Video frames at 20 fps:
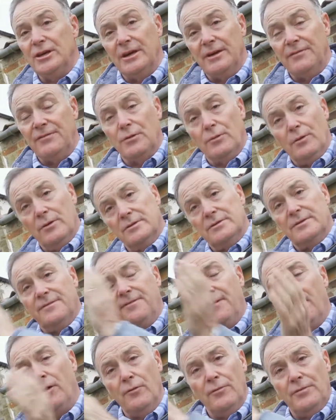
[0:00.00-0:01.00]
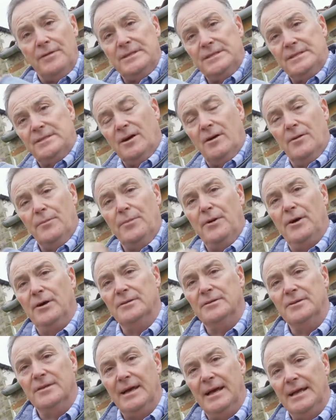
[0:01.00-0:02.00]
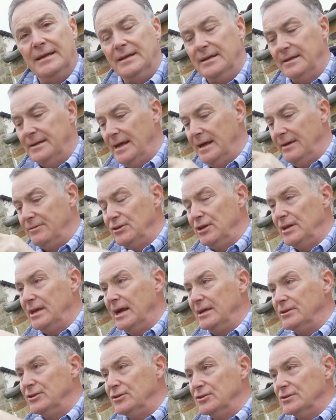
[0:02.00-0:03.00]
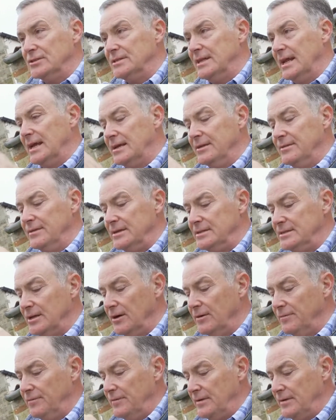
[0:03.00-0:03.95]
if you want to fold this top part of the handle down, you just slacken this off